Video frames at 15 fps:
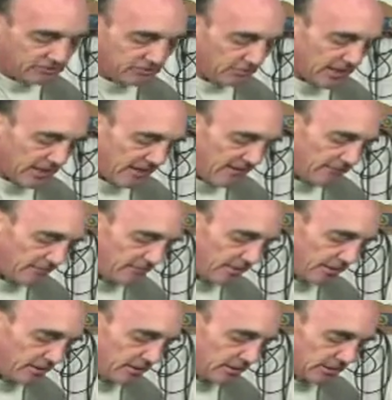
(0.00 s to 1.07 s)
so we have the
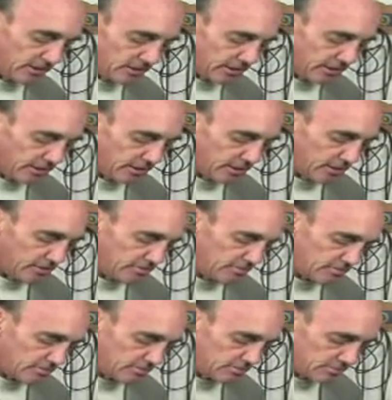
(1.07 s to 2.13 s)
parallel here
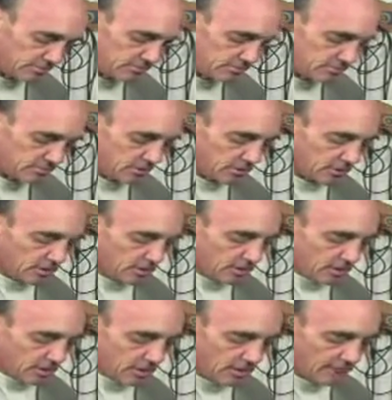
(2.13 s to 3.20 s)

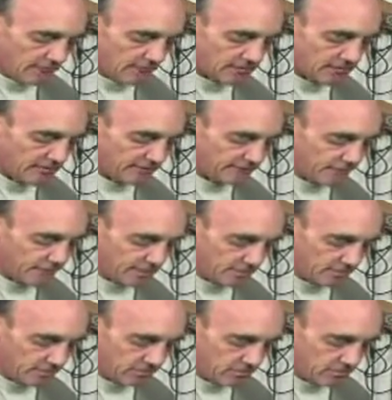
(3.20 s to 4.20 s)
on the 10th fret.